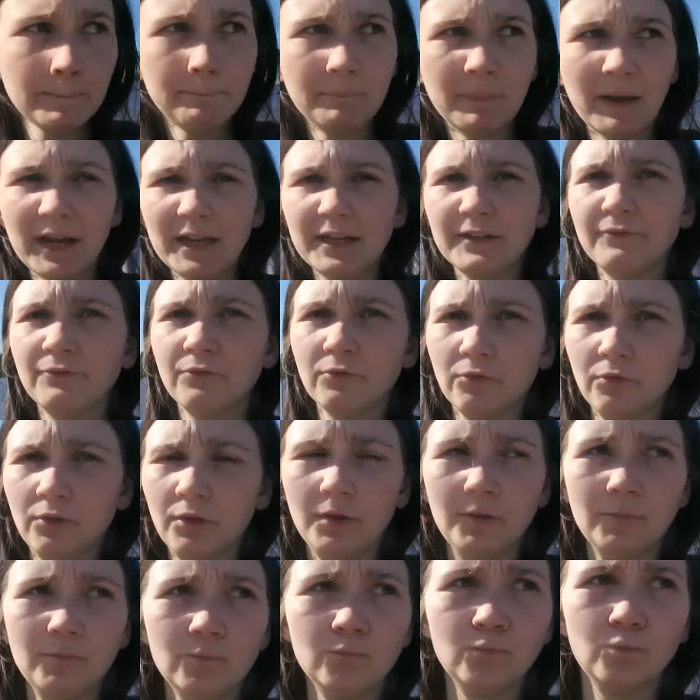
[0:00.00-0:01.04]
mean, pay for
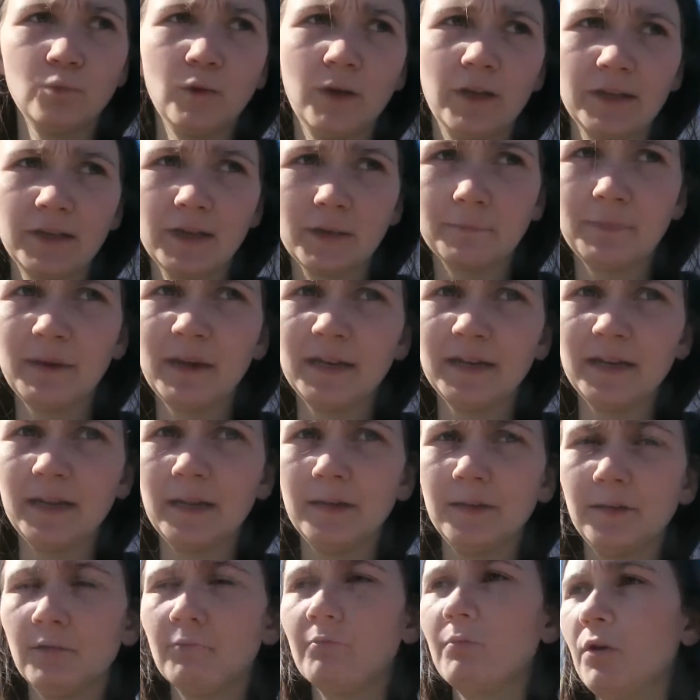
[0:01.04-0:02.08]
them when I get paid at the
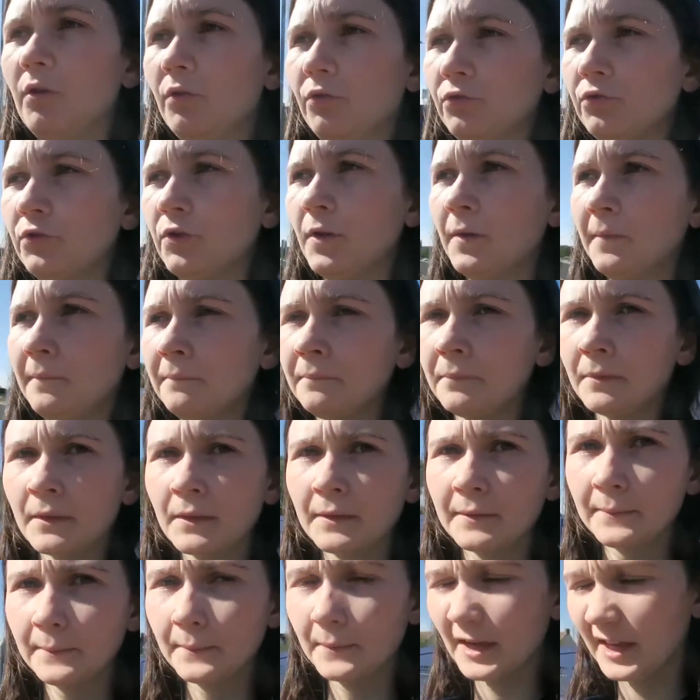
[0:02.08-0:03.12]
end of the month.
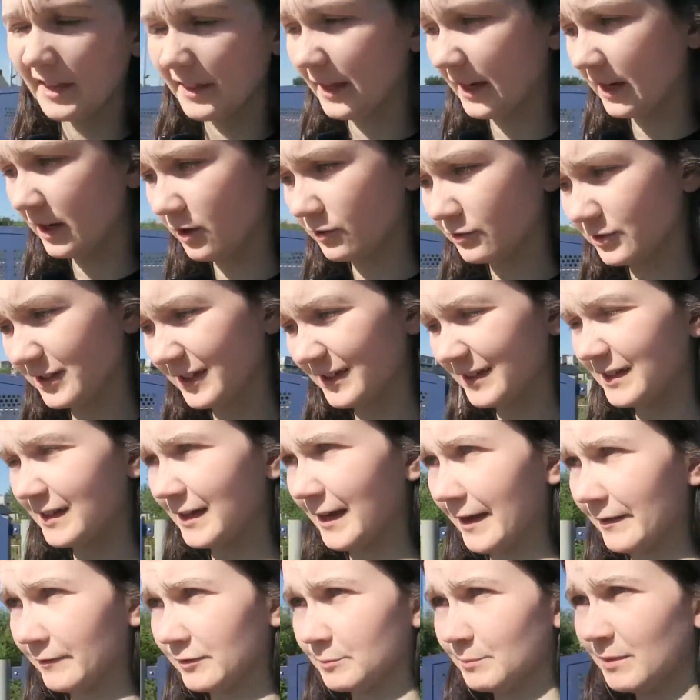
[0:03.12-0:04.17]
And then obviously I
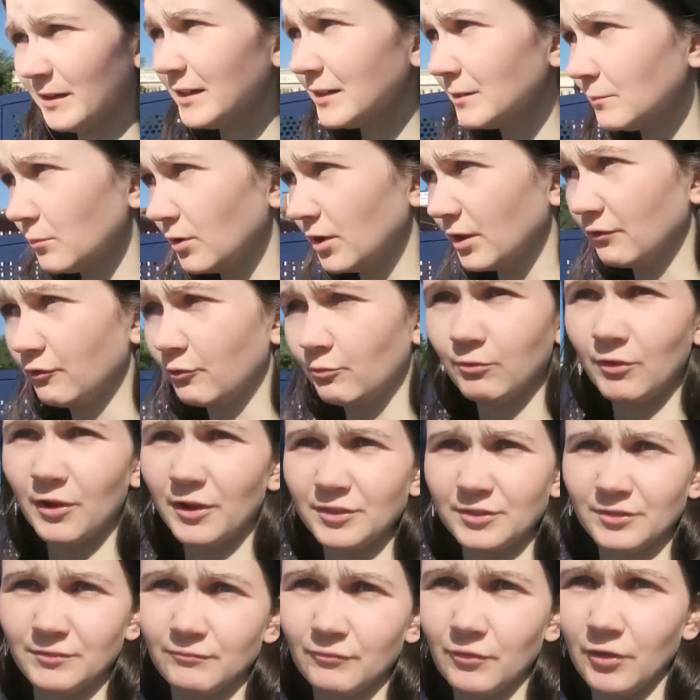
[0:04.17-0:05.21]
need to have spending money for
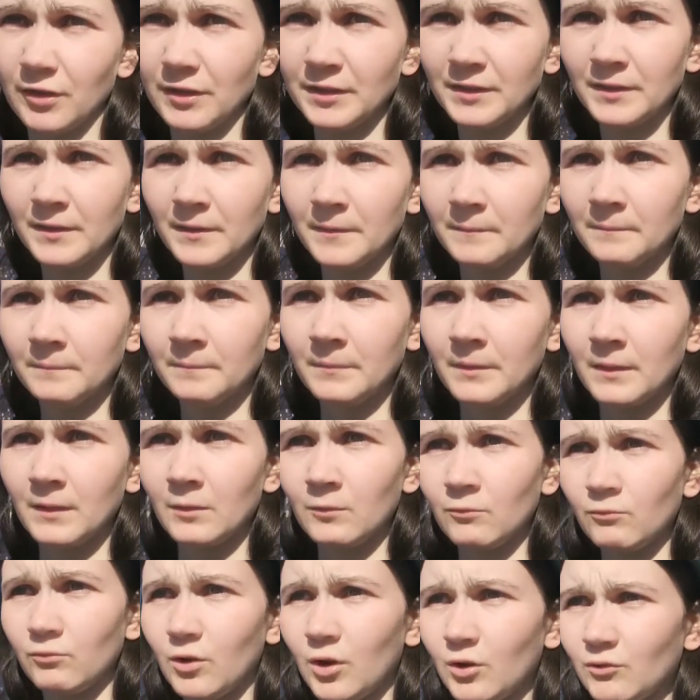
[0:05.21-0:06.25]
Brighton, right?
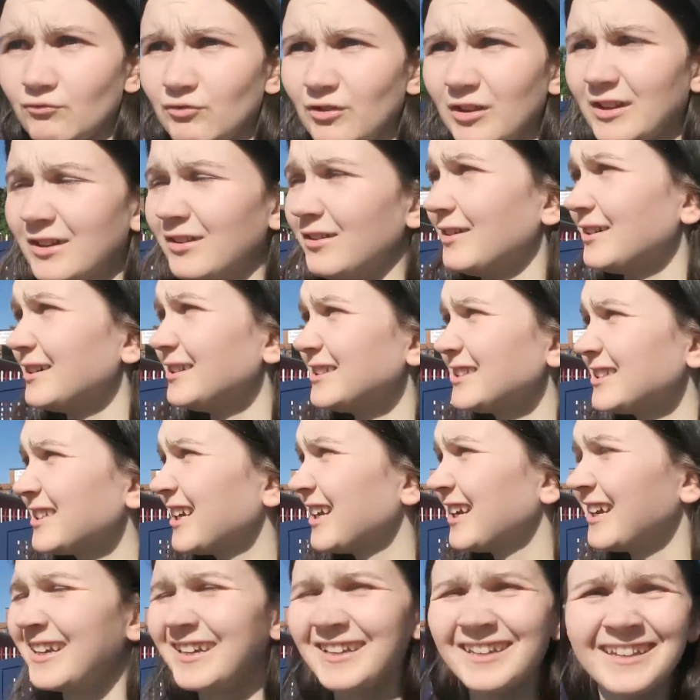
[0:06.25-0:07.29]
But I realised
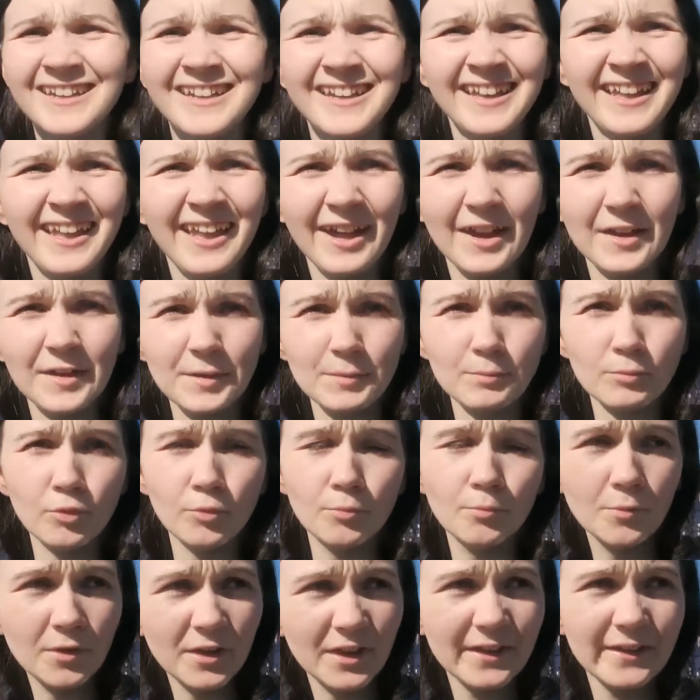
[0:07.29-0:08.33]
I need
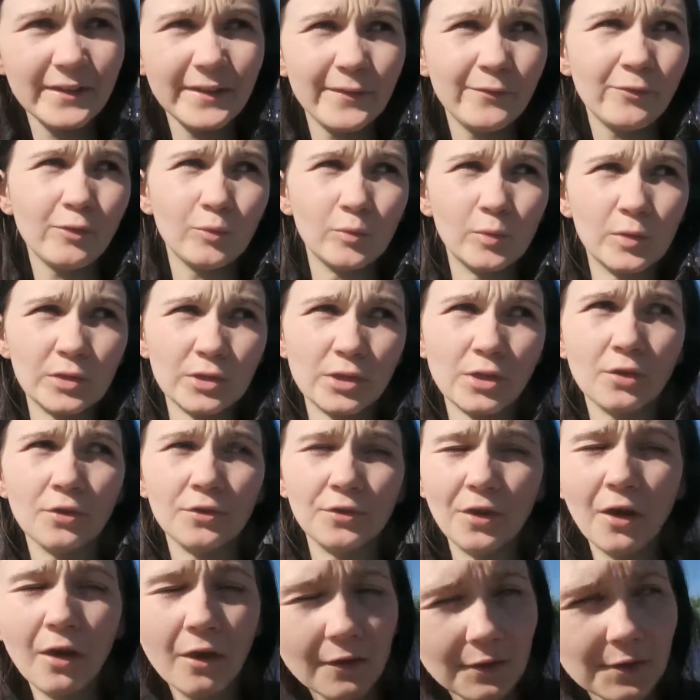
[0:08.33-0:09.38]
more money if I want to go
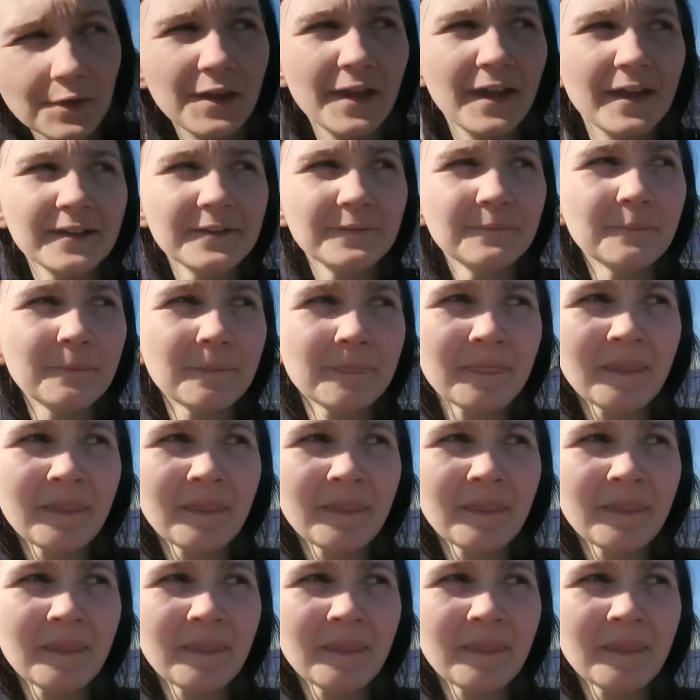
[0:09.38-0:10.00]
on holiday.